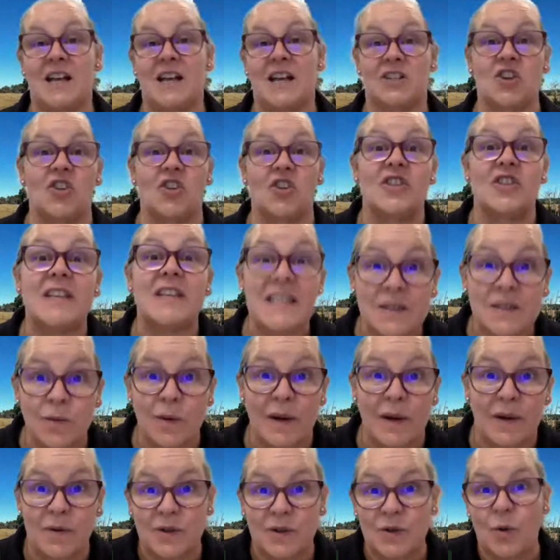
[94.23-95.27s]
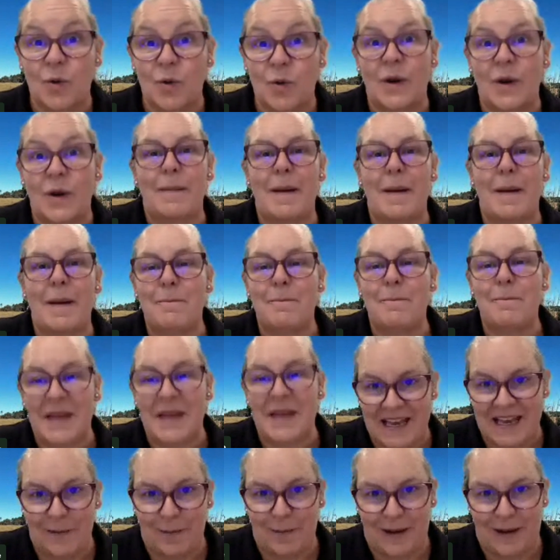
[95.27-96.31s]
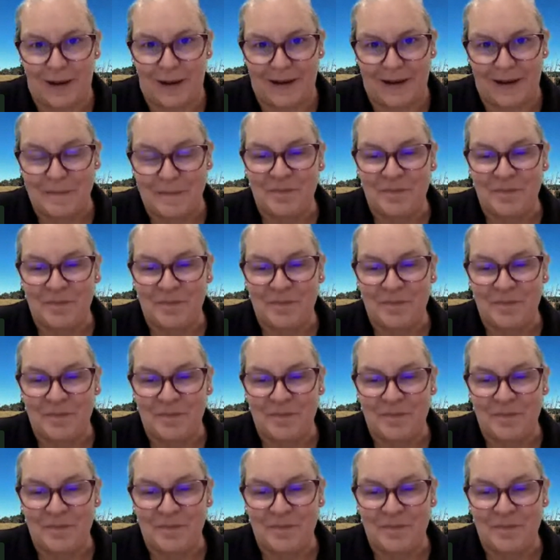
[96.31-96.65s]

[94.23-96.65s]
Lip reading: So this week we're talking about beekeeping.